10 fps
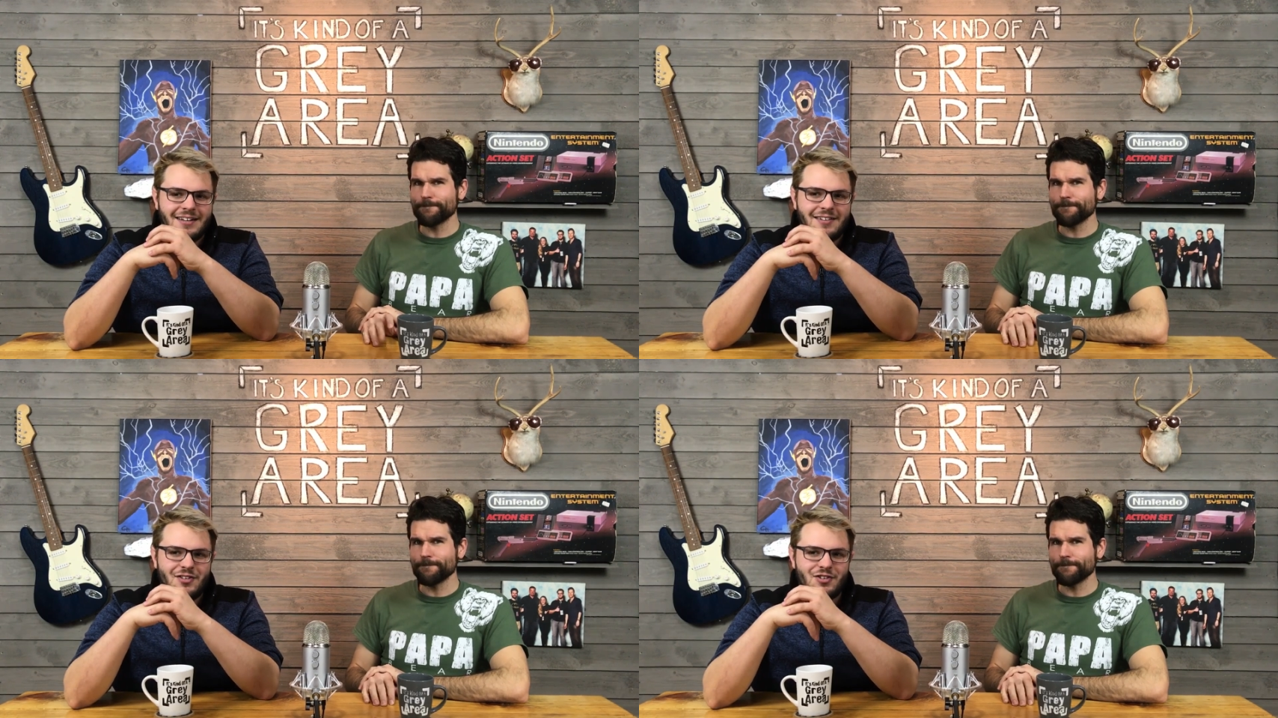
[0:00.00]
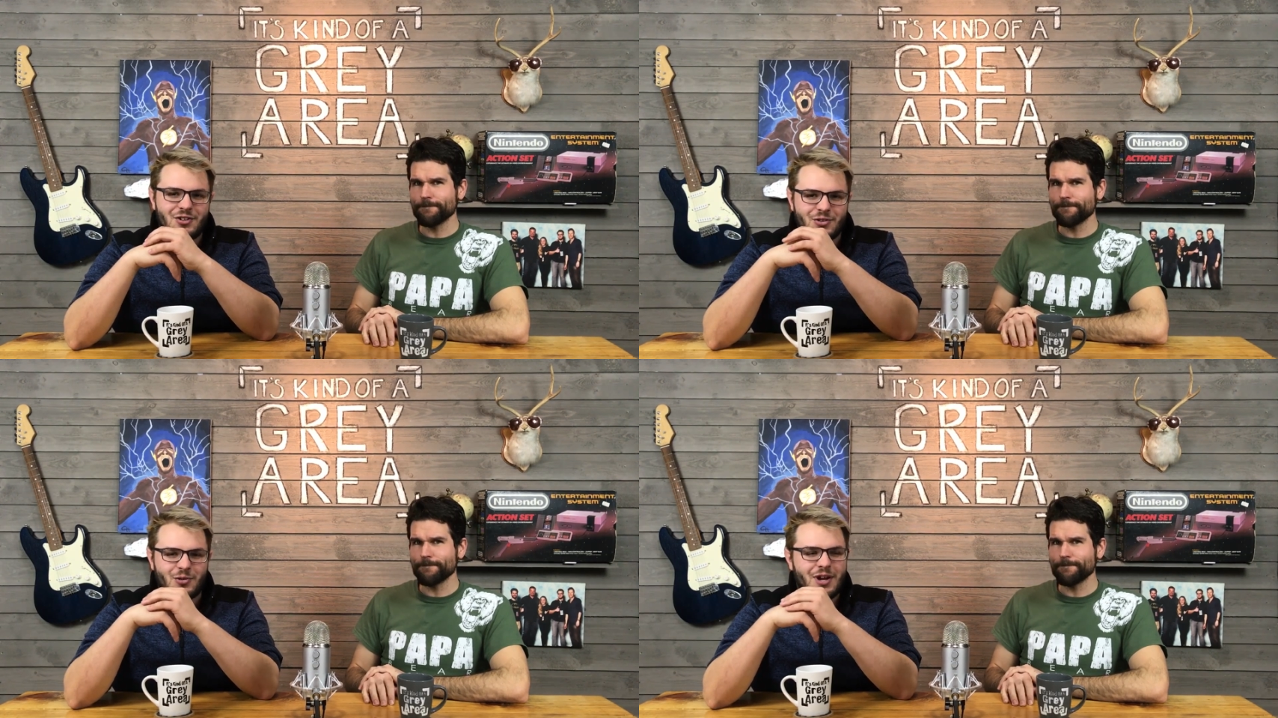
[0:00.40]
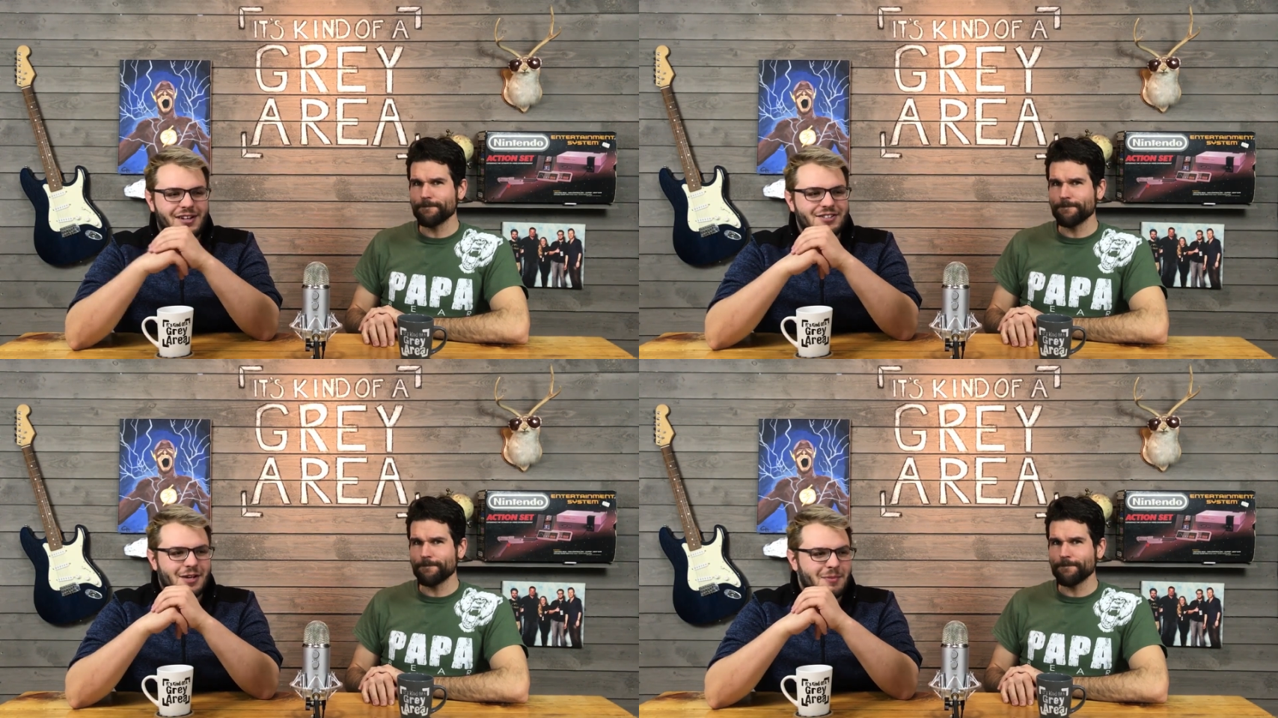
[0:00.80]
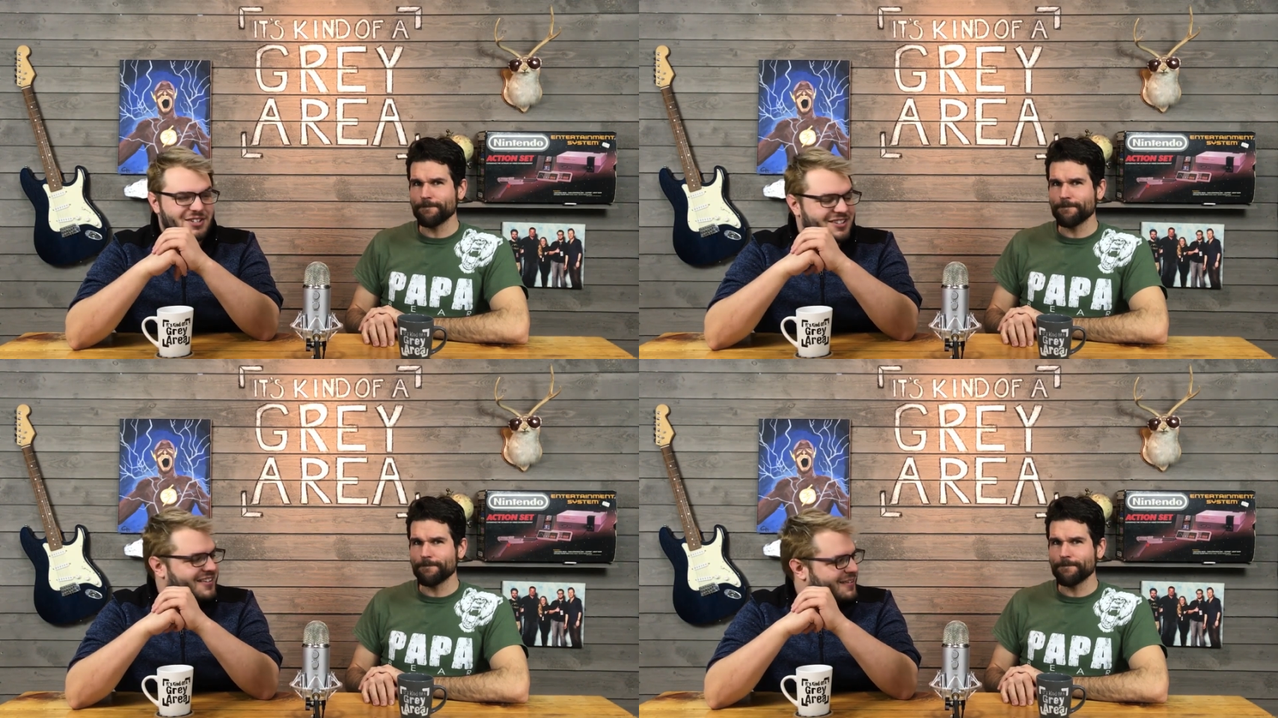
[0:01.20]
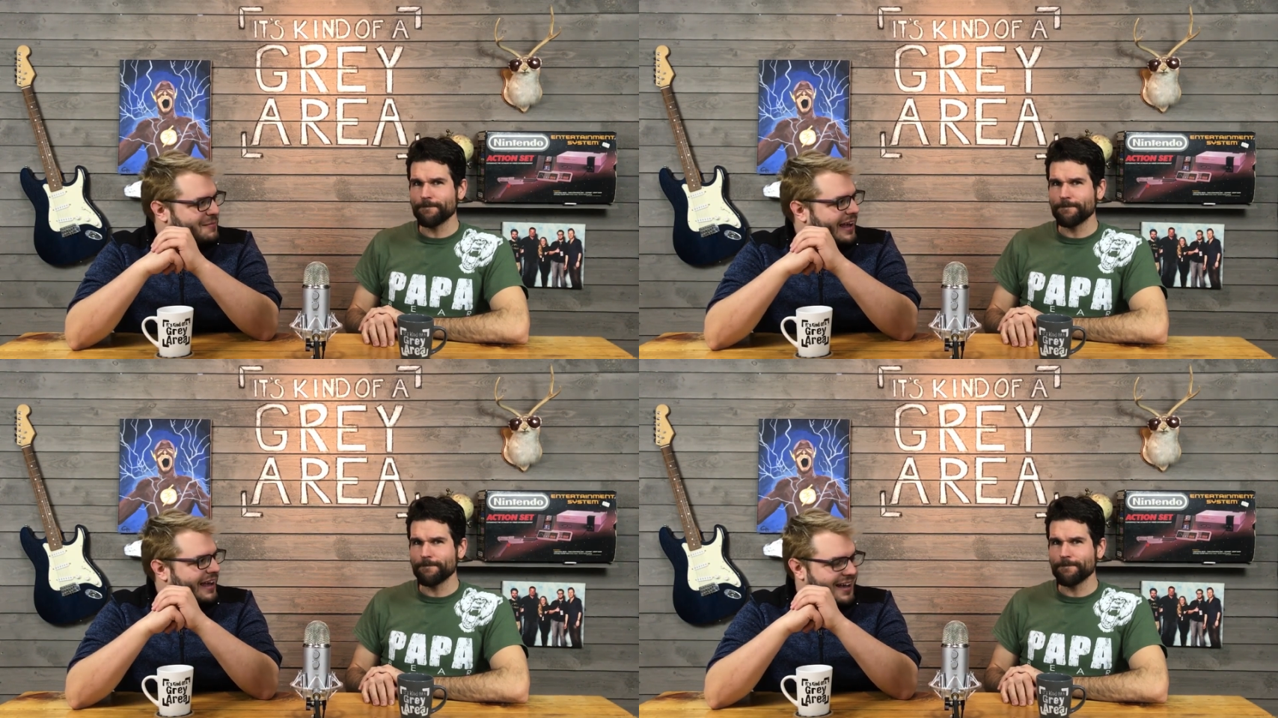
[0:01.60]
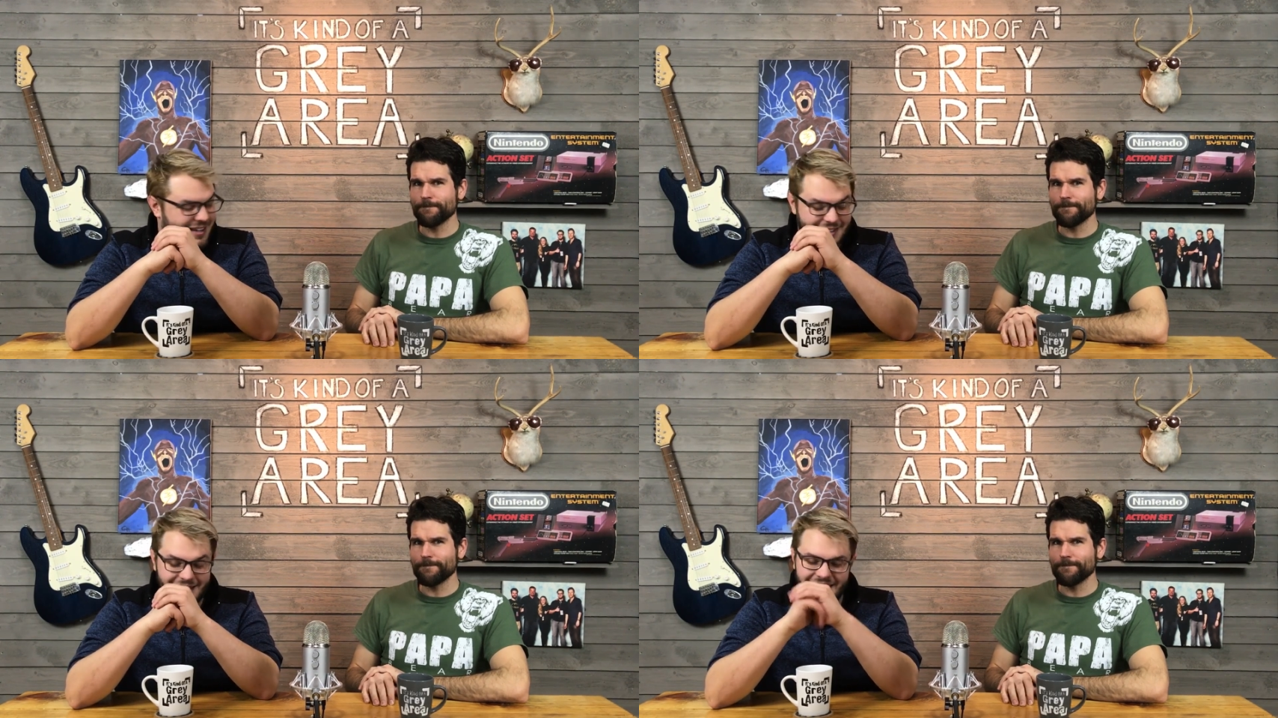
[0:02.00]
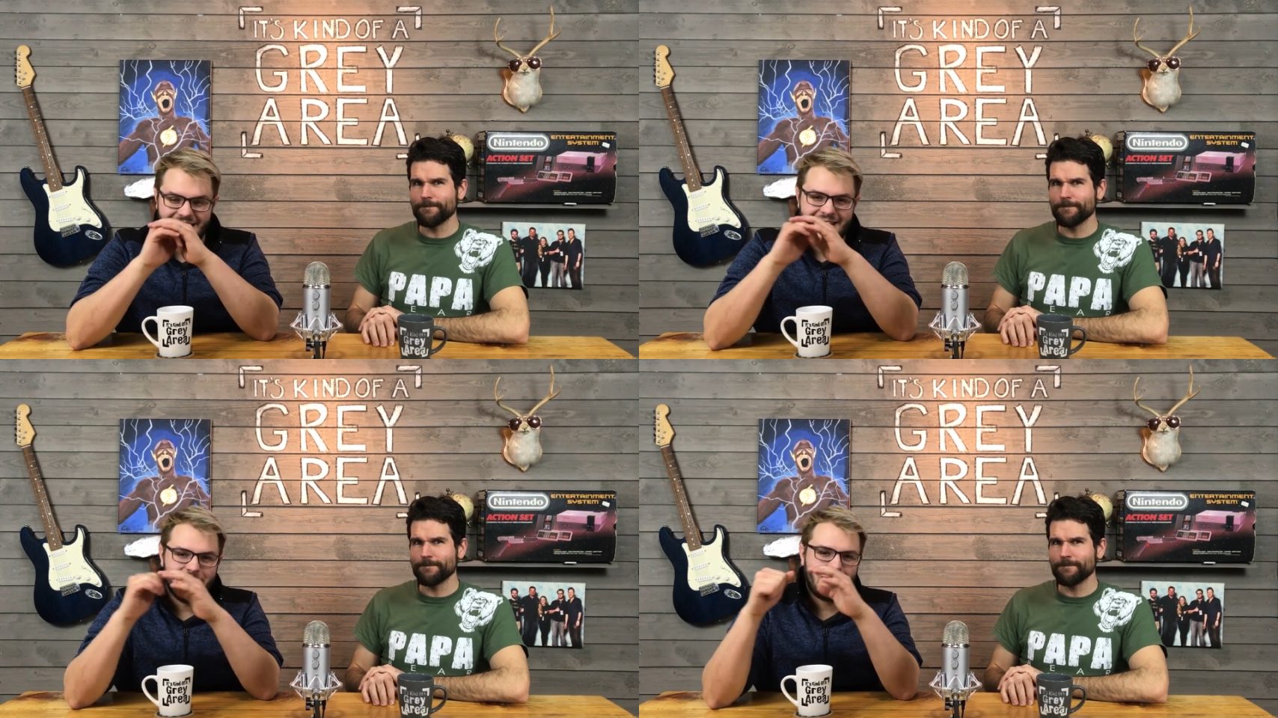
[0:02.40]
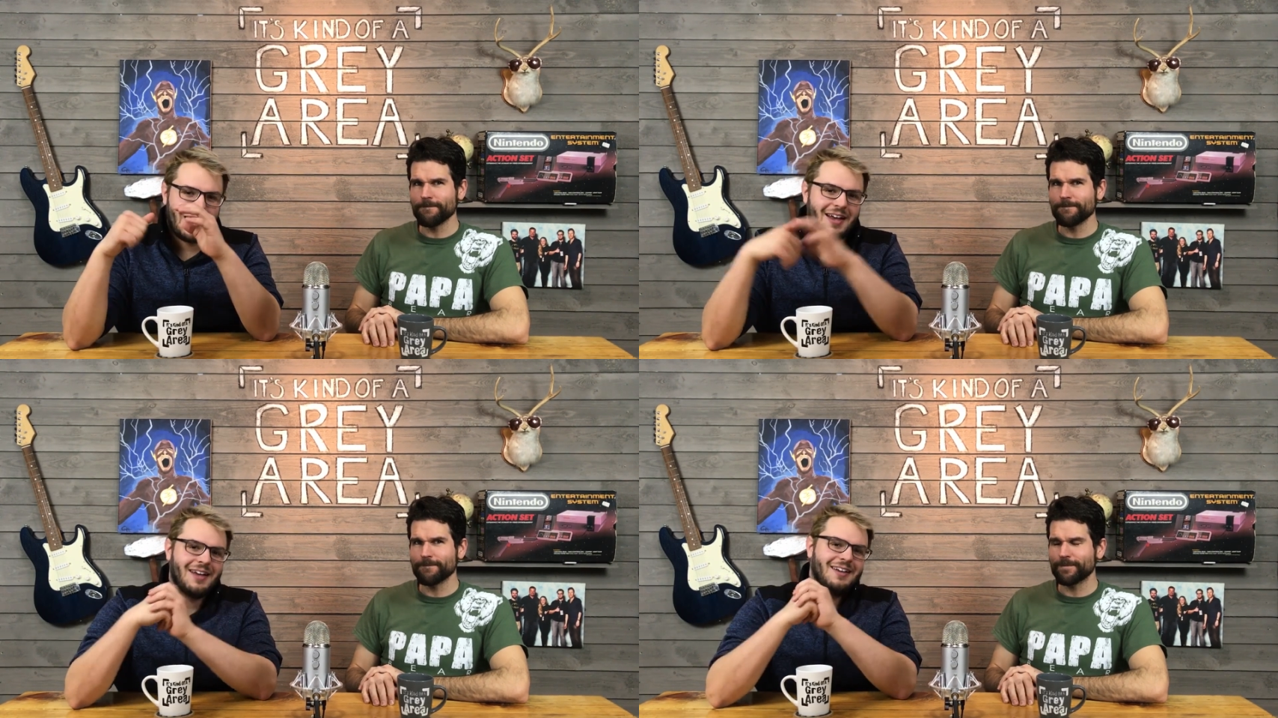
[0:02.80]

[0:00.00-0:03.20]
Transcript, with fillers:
Speaker 1: strange images in my head. Okay,